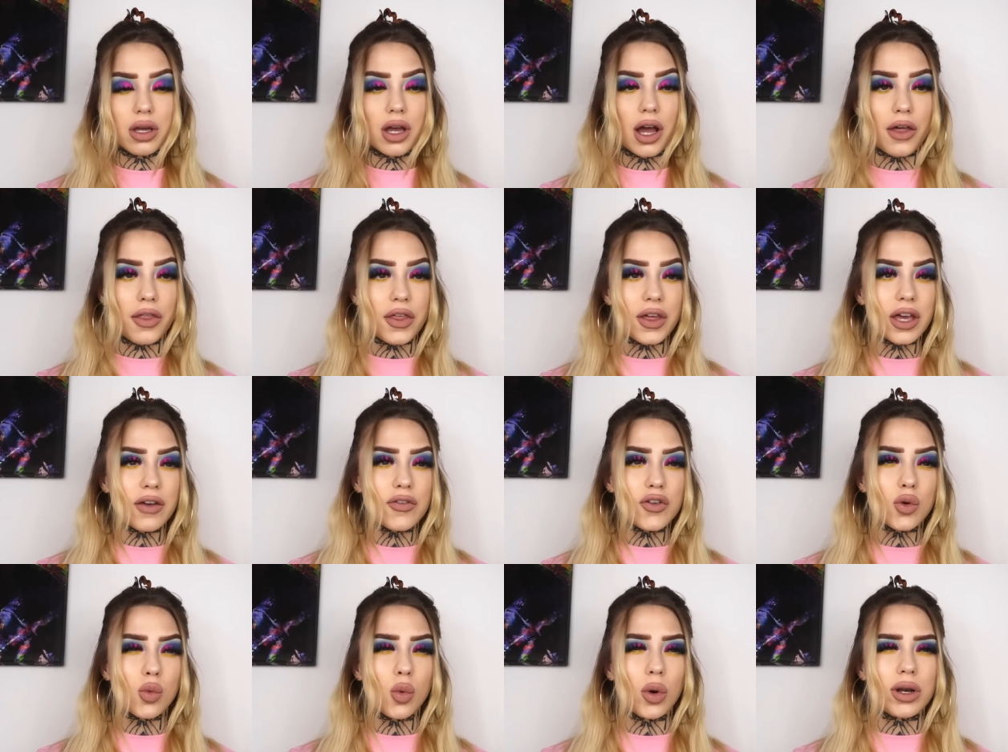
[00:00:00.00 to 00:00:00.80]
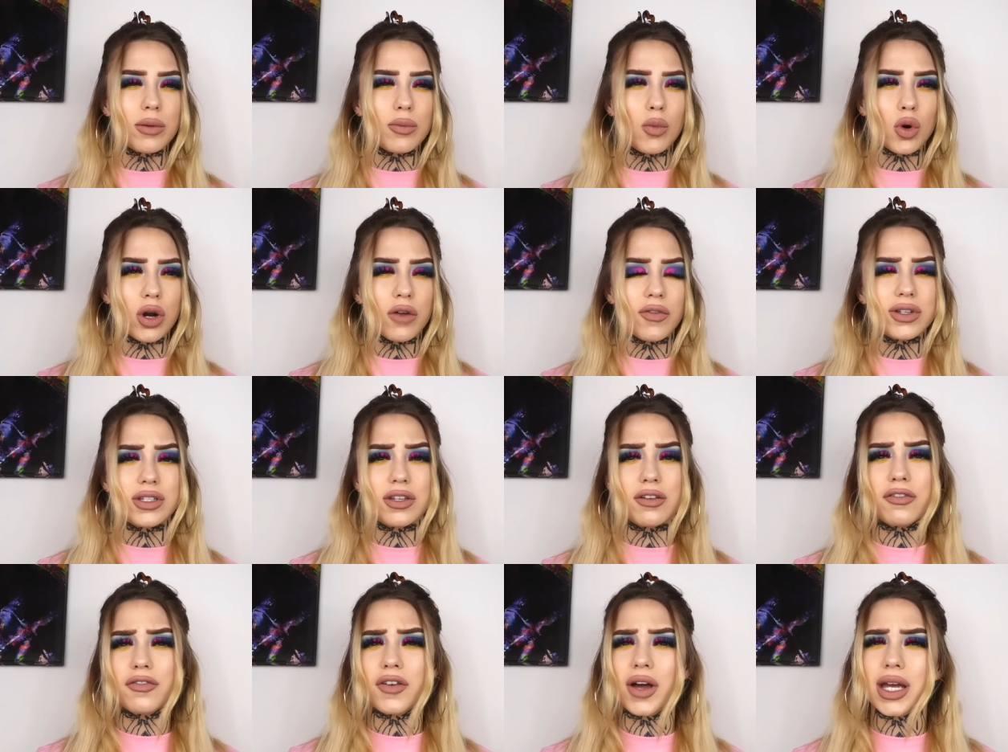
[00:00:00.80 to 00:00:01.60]
I think if you're wanting more of a
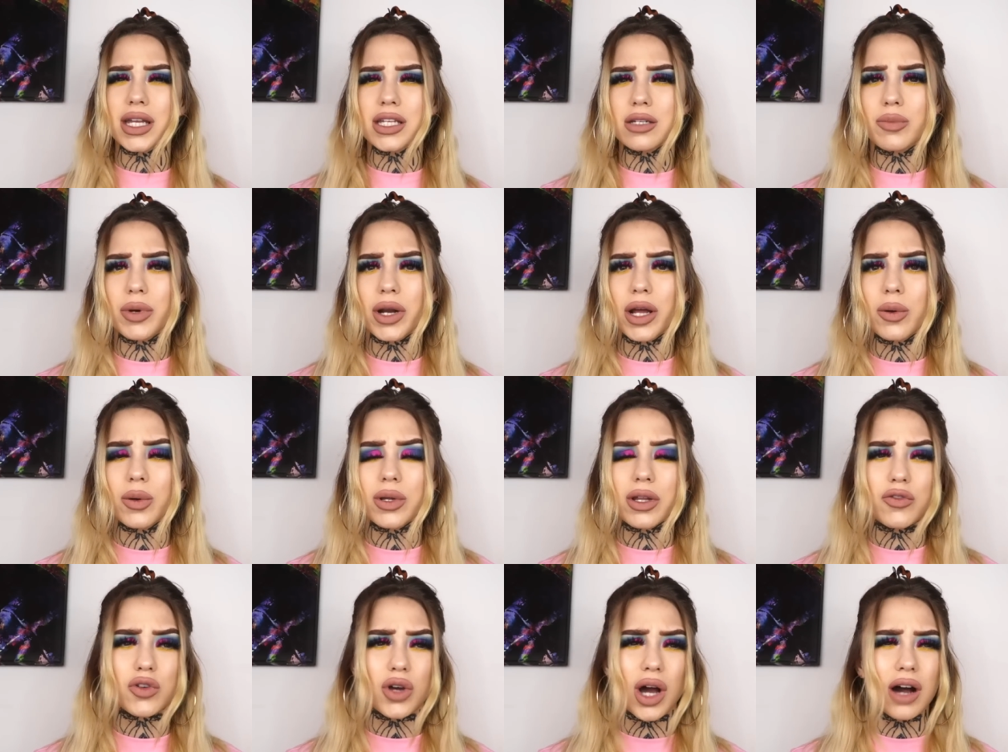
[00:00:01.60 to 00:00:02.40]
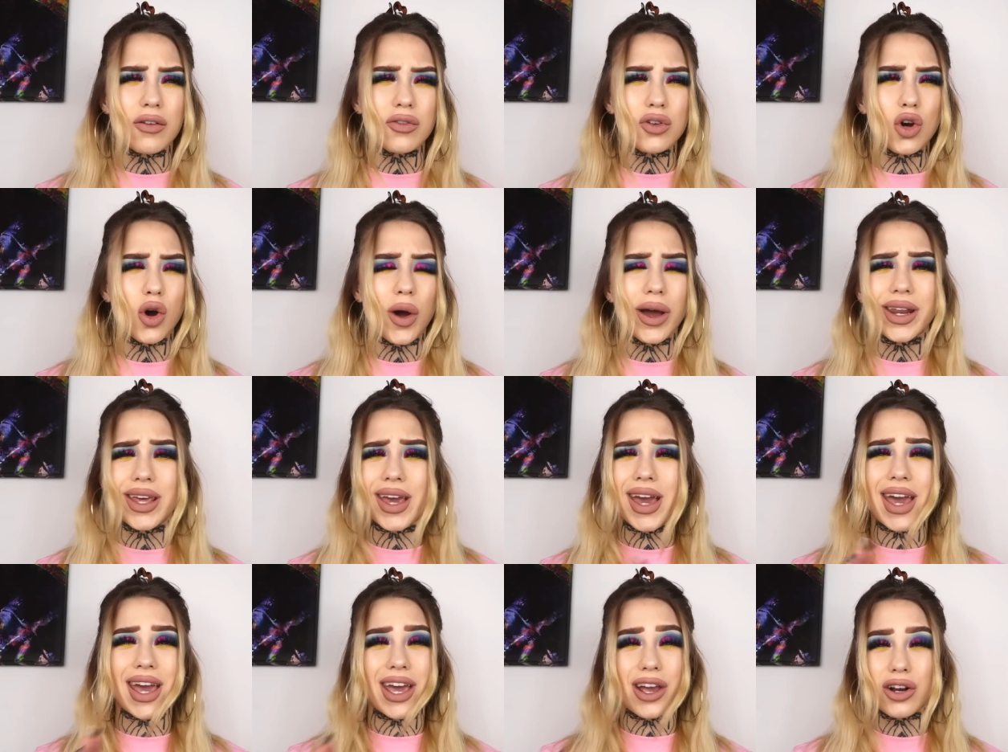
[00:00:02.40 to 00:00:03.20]
defined brow and if you haven't got any
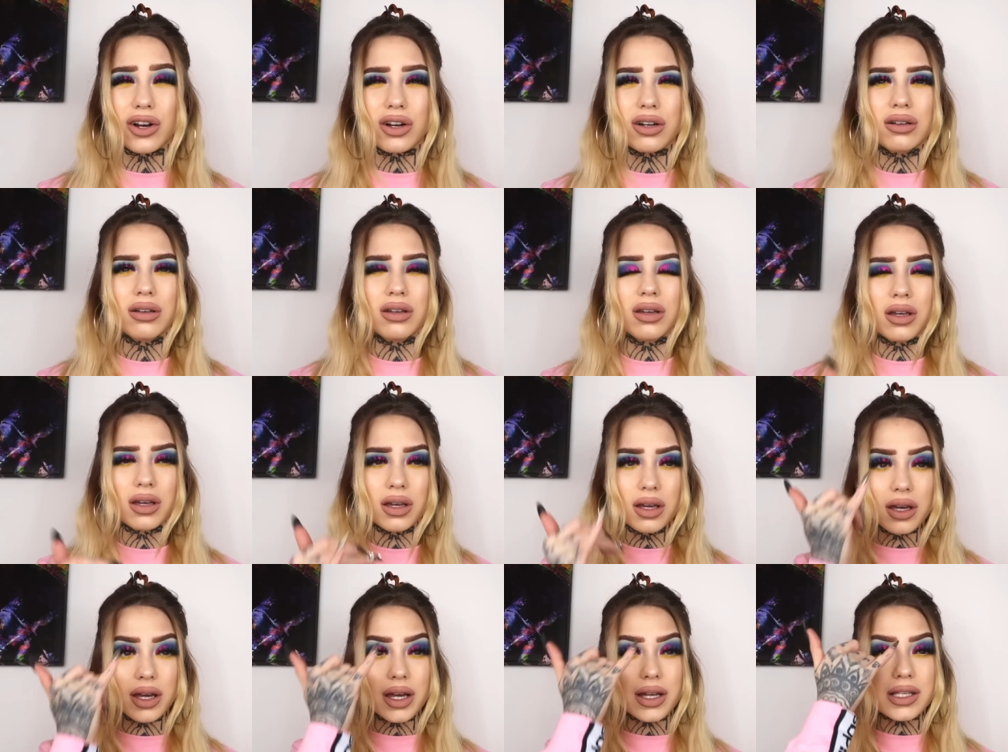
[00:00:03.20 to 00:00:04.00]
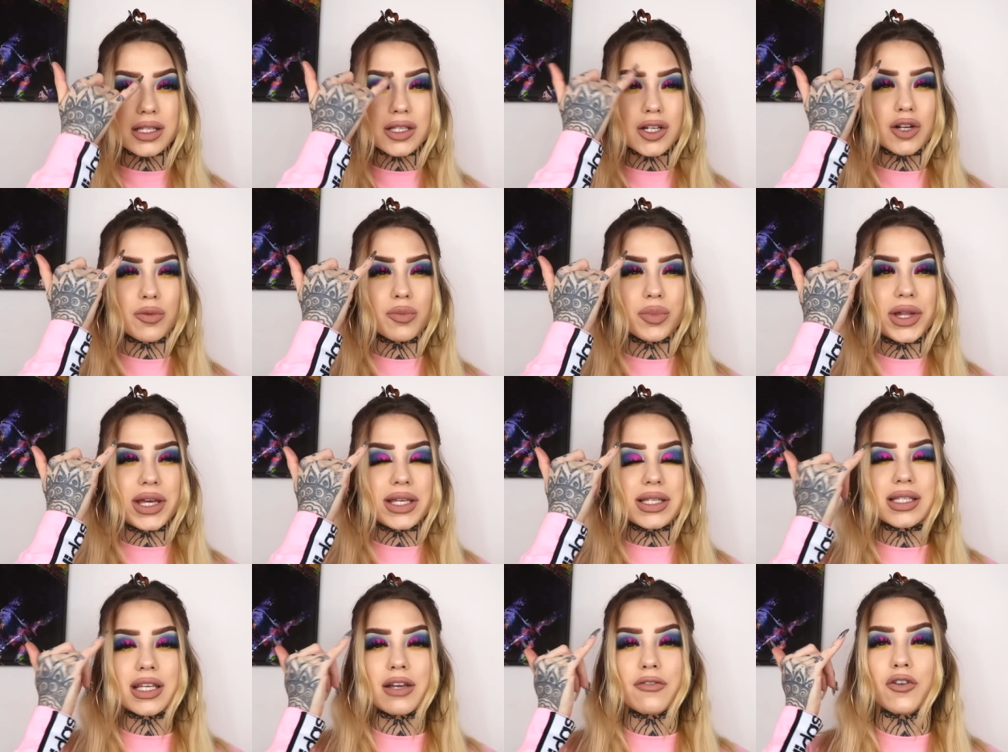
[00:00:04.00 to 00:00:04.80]
hair in certain
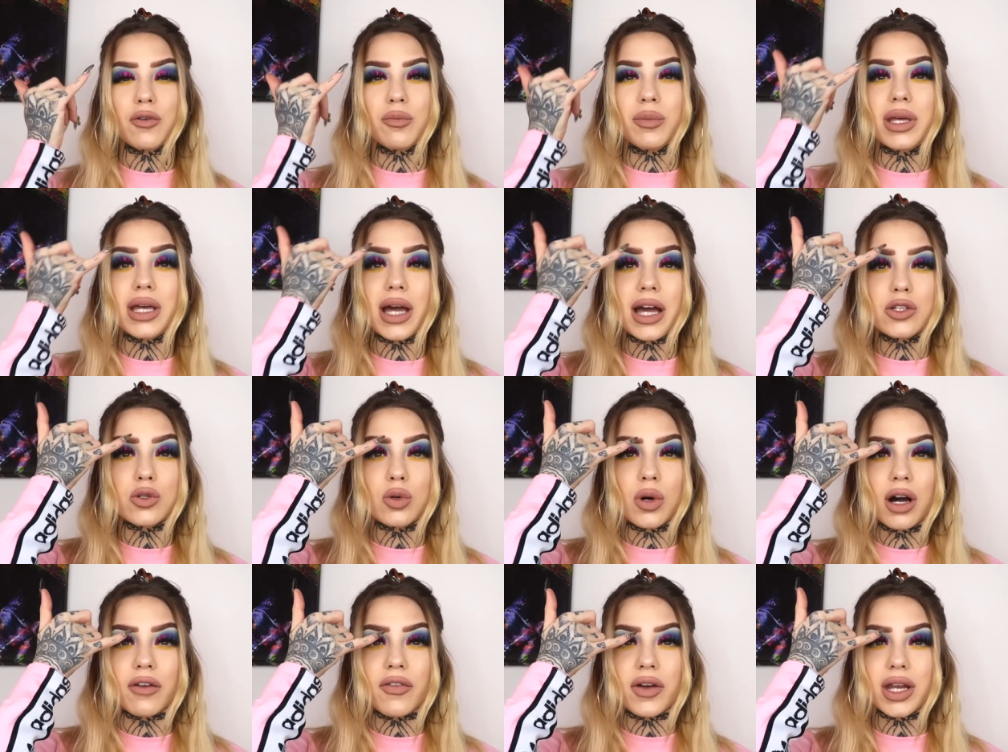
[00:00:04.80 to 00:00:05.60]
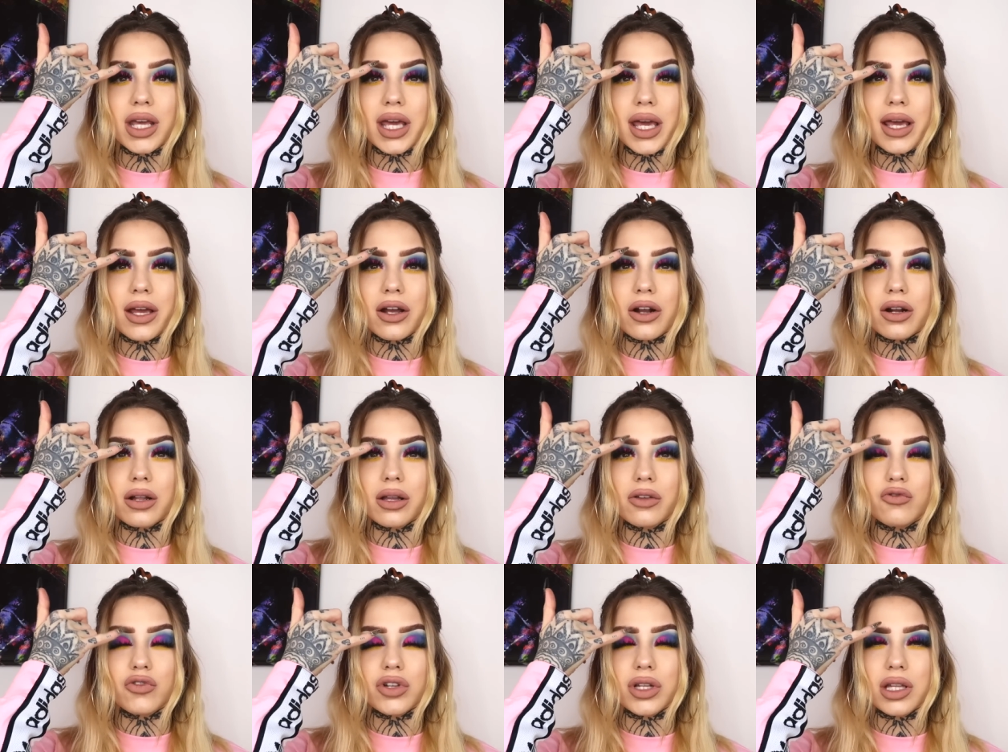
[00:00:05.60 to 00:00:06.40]
places, like for me, I don't have any hair
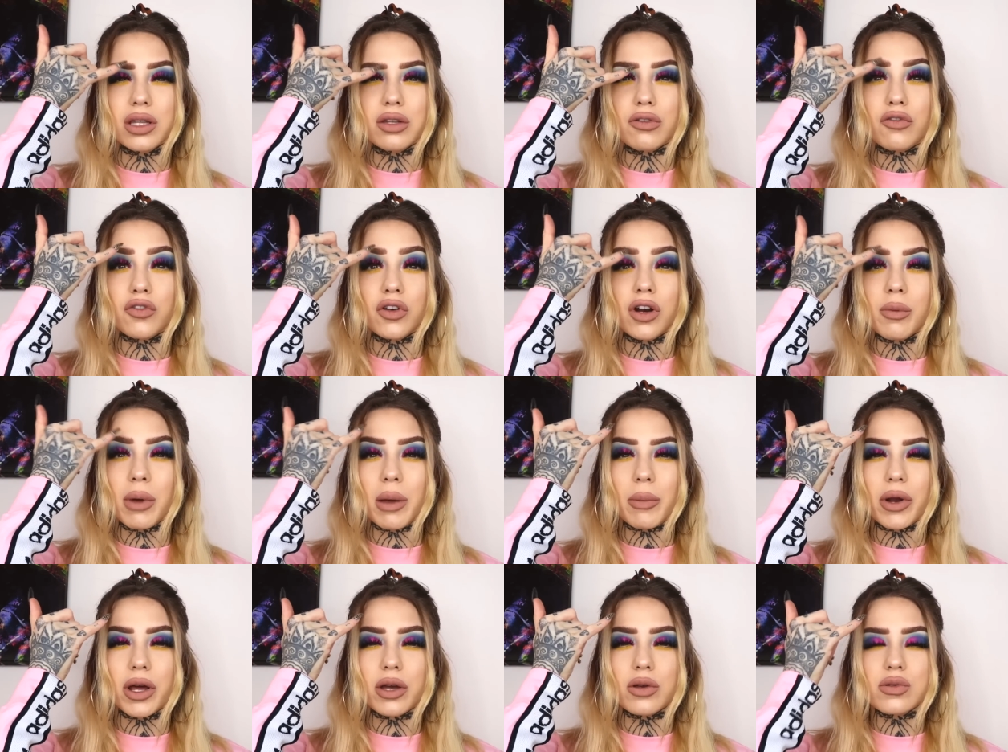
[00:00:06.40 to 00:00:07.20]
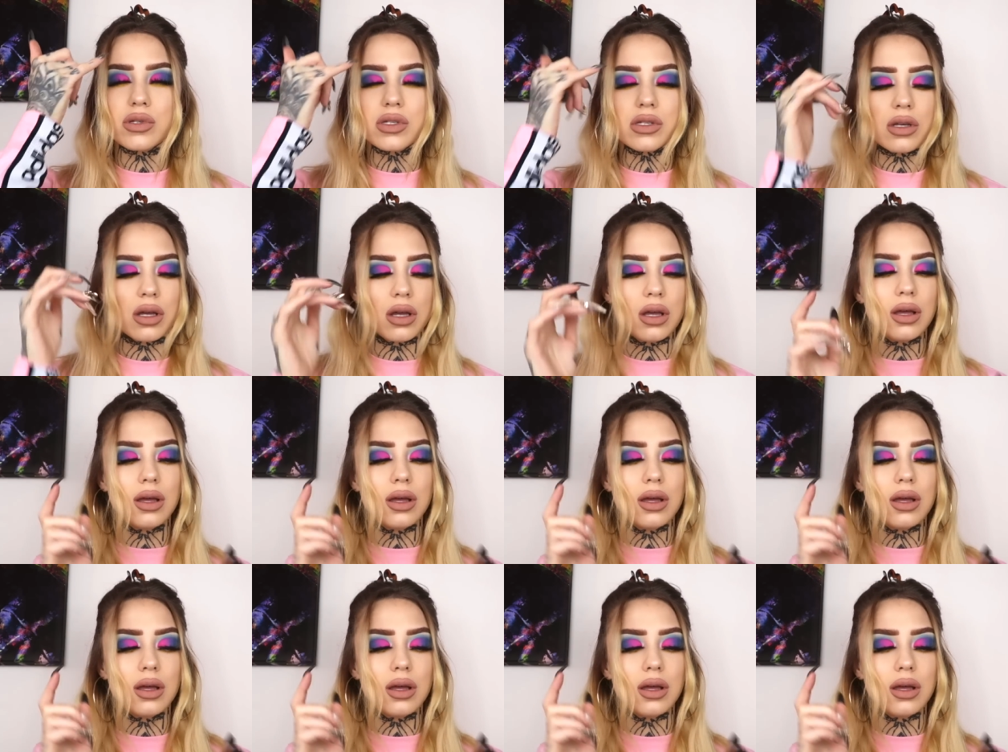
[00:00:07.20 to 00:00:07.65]
really in the front of my brows.